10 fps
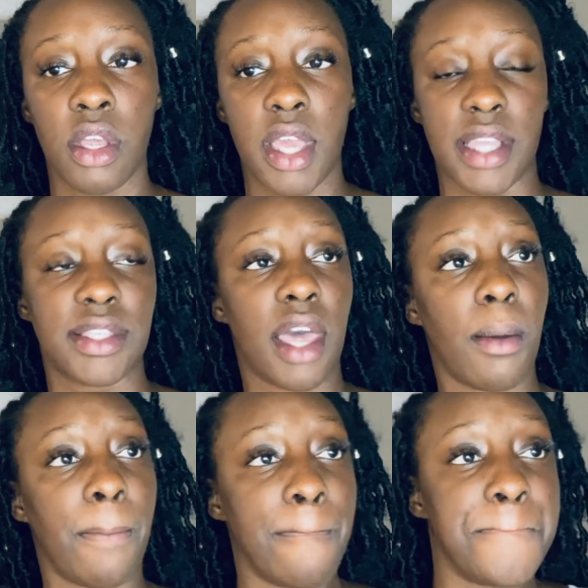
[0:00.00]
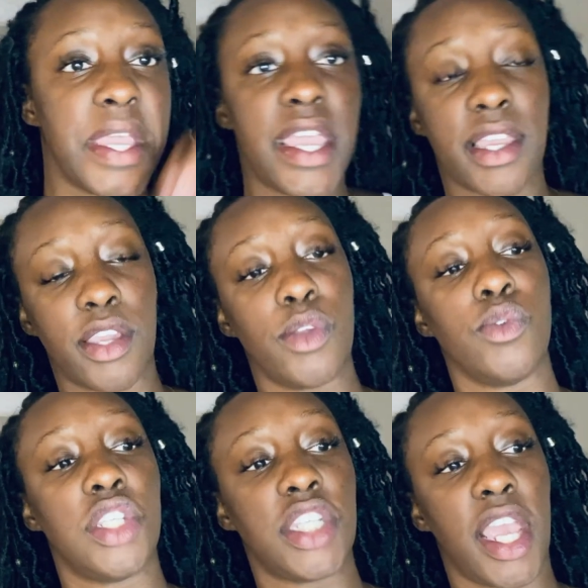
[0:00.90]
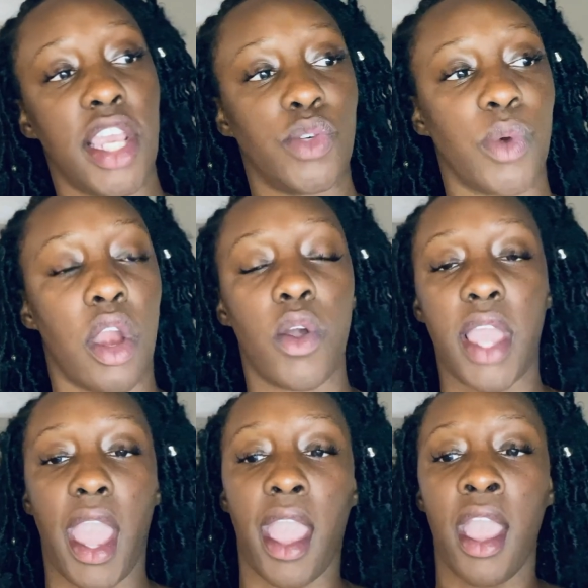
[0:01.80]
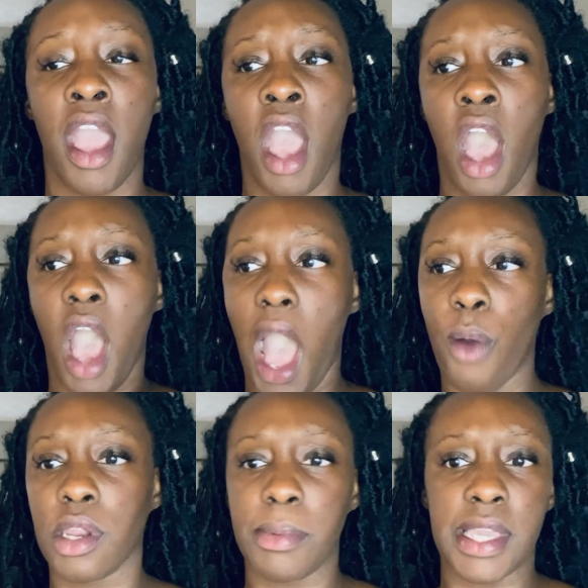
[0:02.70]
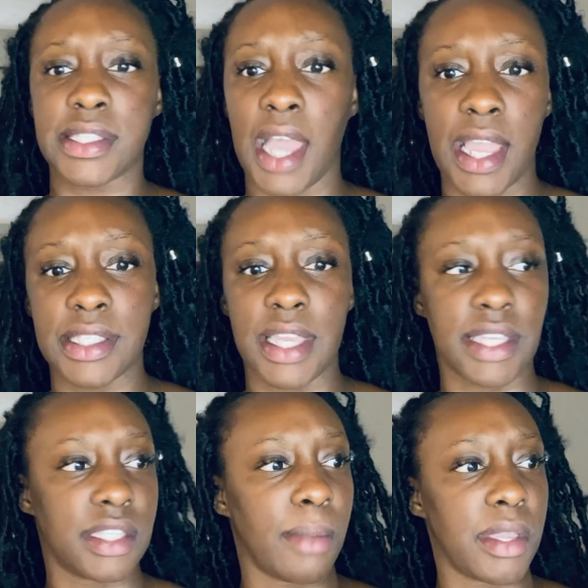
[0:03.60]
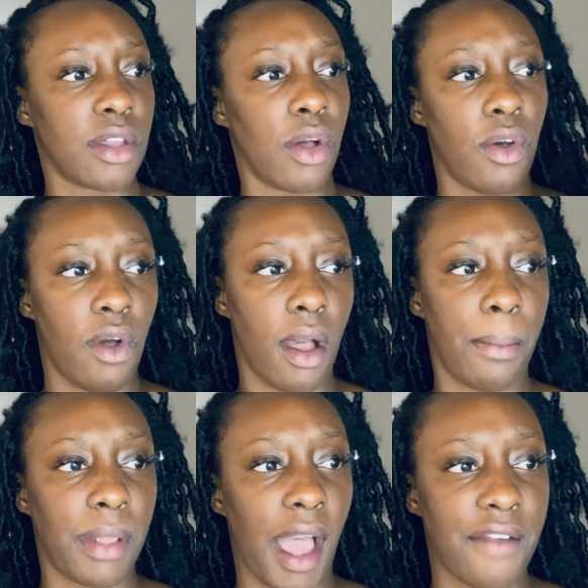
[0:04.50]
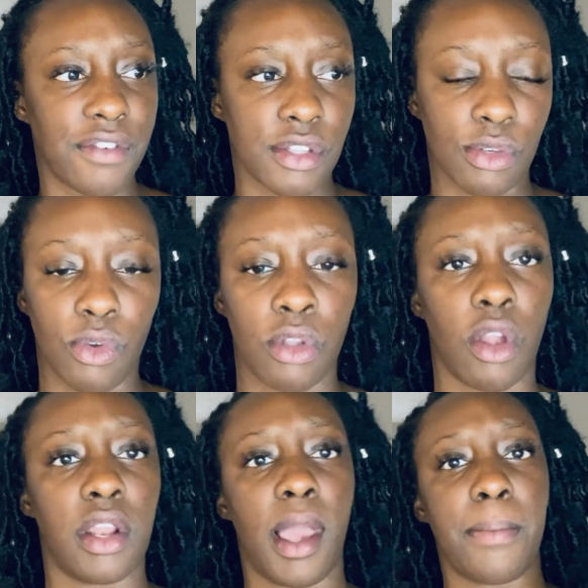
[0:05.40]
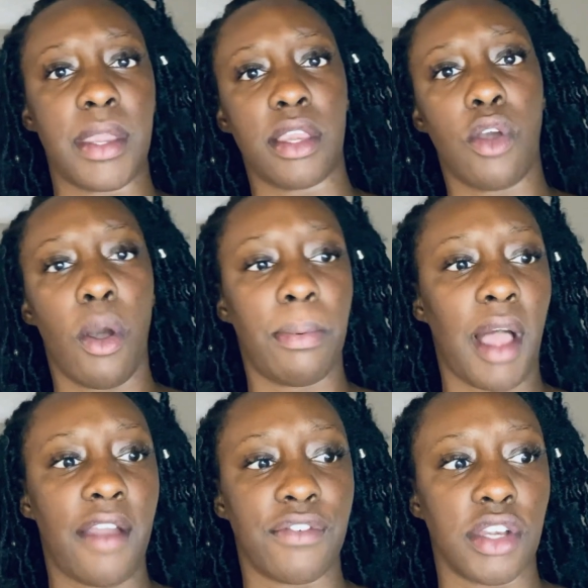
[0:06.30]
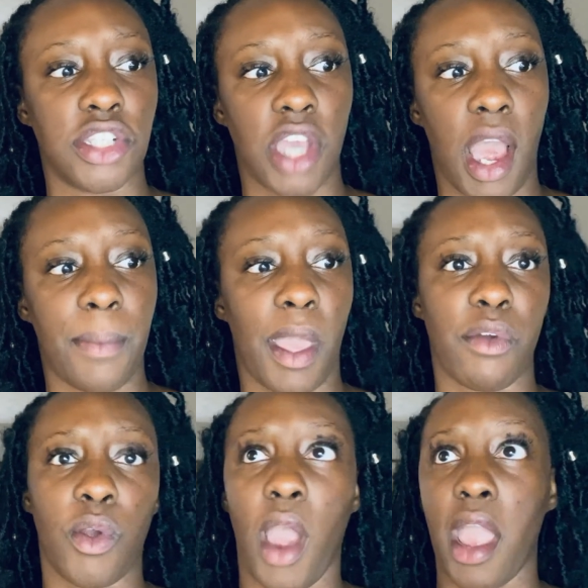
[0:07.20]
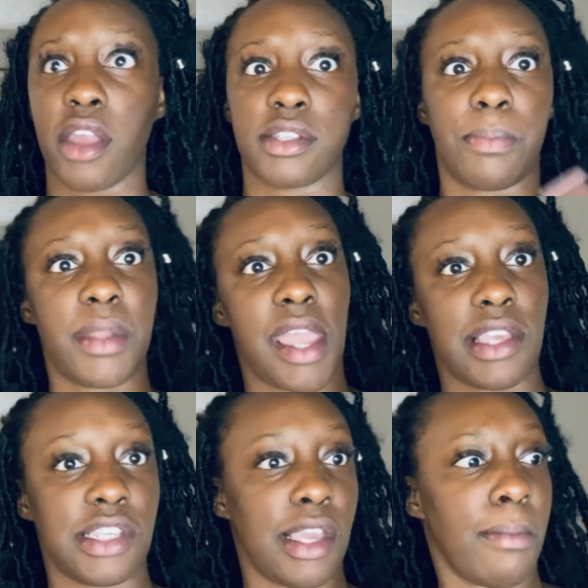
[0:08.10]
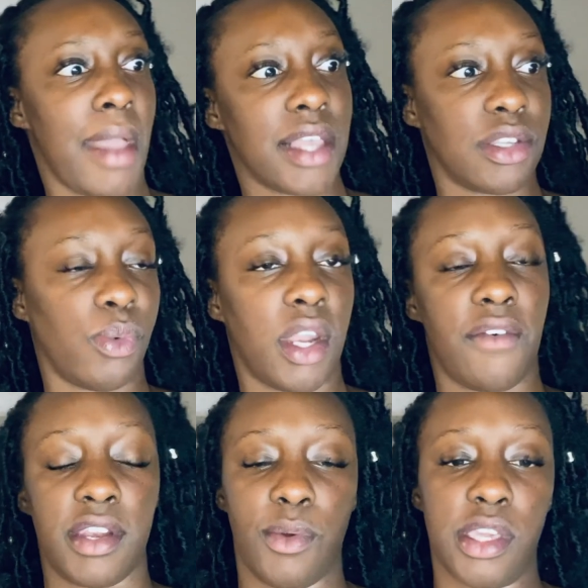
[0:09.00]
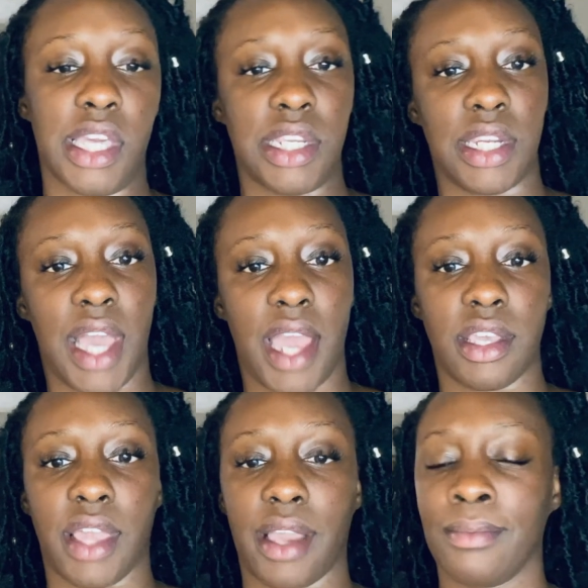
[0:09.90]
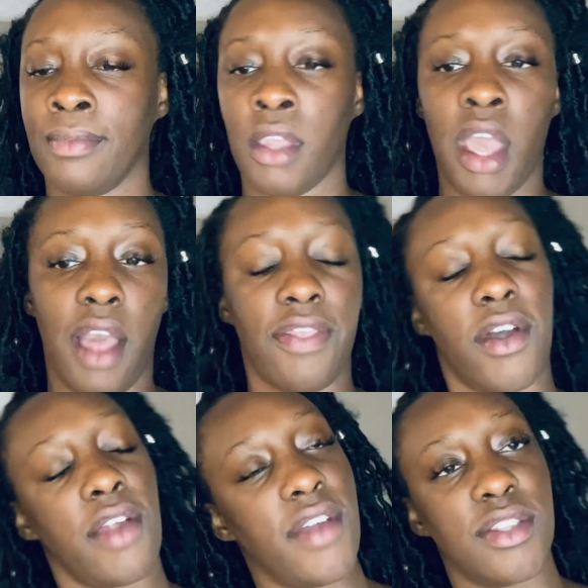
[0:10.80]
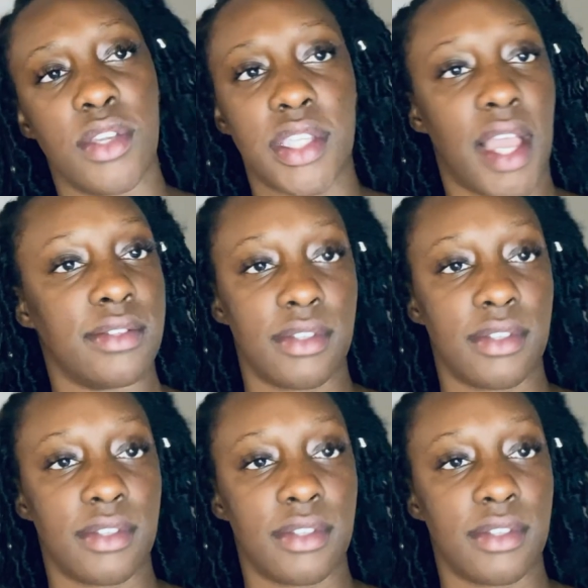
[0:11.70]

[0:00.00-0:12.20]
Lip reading: It's not a big, huge change where, okay, I want to be a scientist. Let me go apply for school, or let me go apply for a job that requires a PhD, a master's, whatever. And then when you get denied, you're like, thought I read those signs.